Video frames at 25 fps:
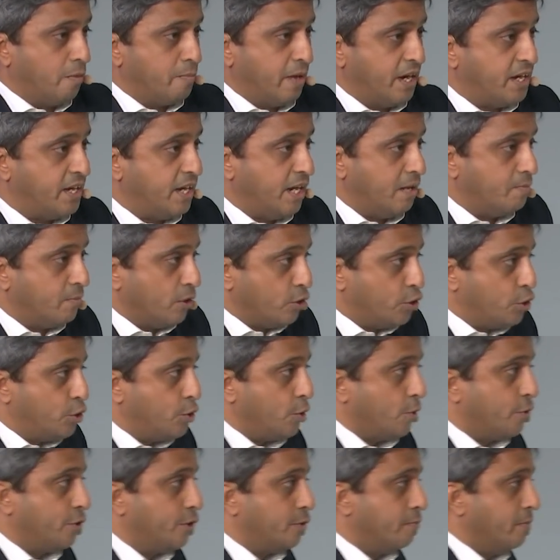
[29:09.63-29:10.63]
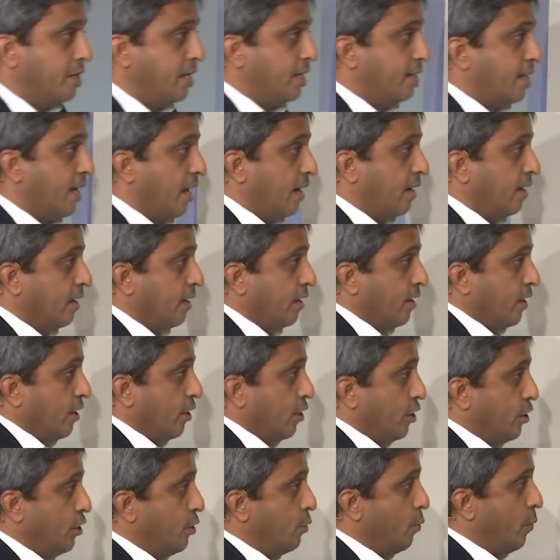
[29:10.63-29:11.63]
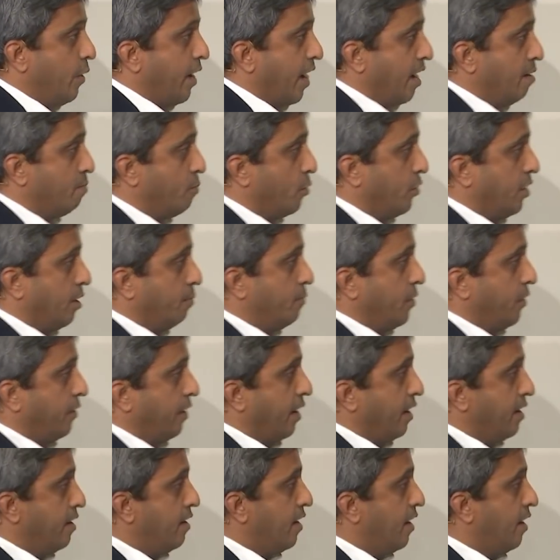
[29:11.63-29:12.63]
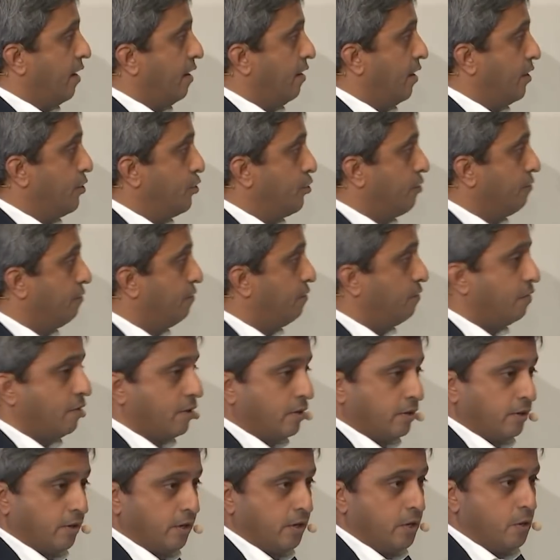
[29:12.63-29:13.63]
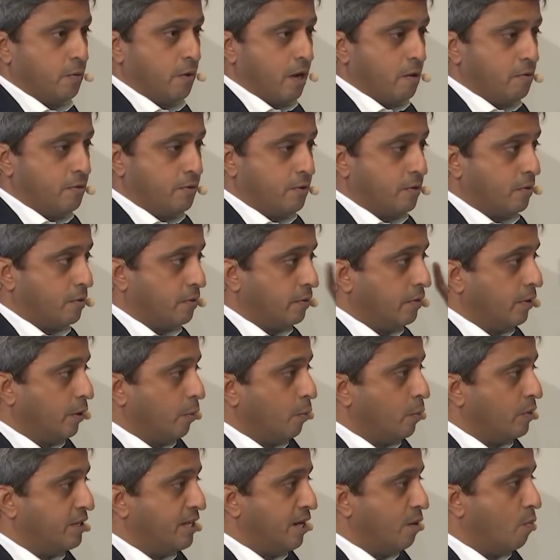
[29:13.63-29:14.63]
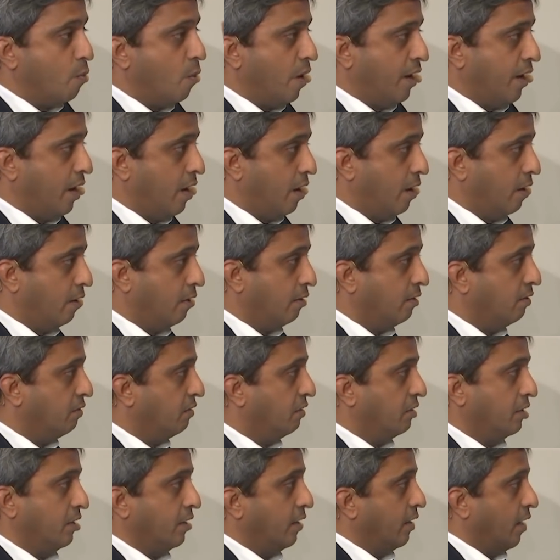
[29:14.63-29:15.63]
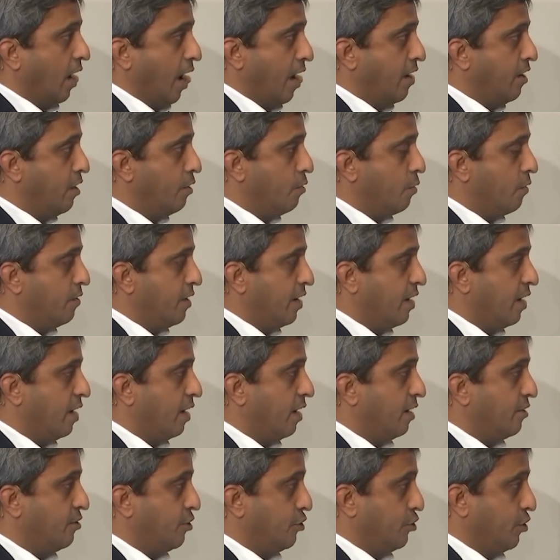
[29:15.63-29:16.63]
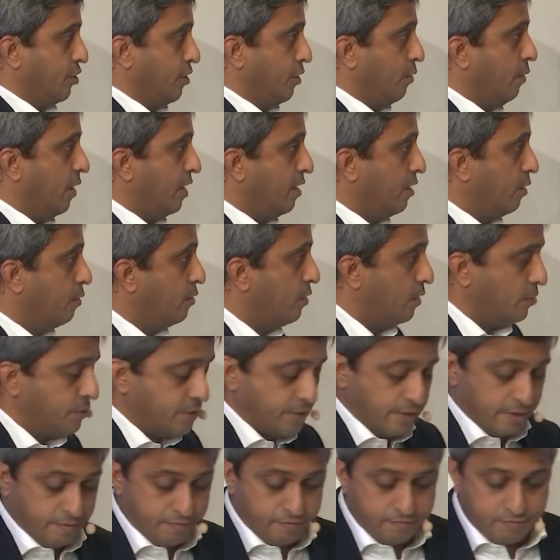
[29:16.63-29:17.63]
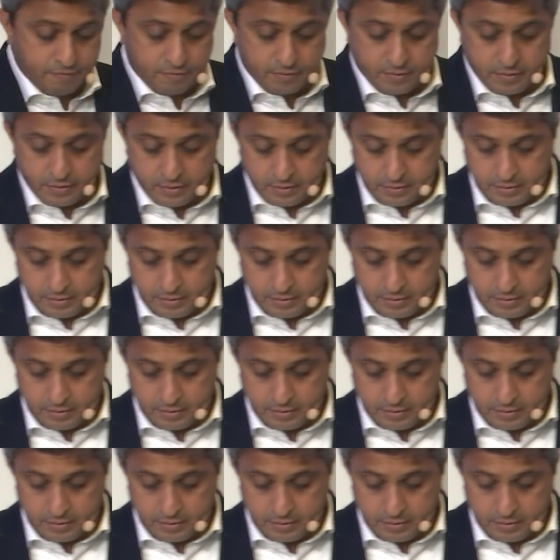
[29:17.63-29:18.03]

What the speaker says: My team assures me that you can put up your entire range of Hue Outdoor within 1 hour, and you don't need an electrician. You can do it yourself.